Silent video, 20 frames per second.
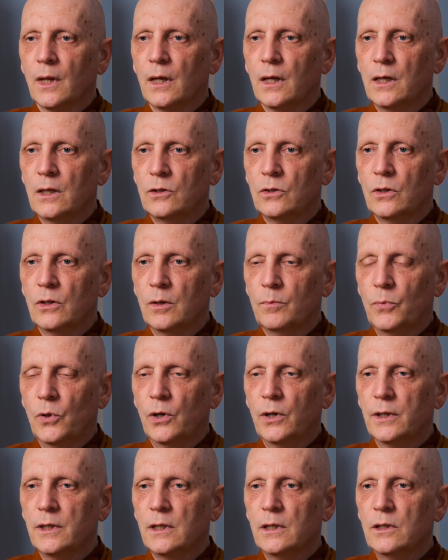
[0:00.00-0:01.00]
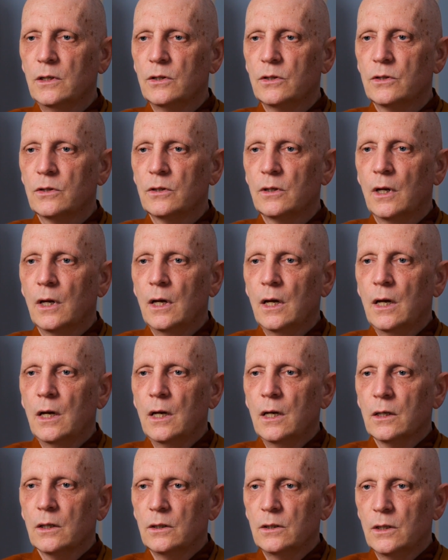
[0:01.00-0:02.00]
The body
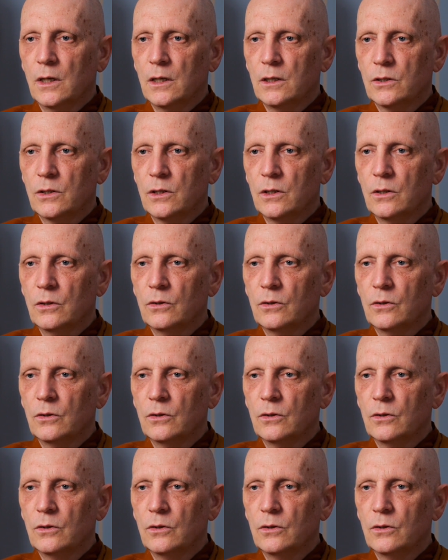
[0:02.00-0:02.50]
contains the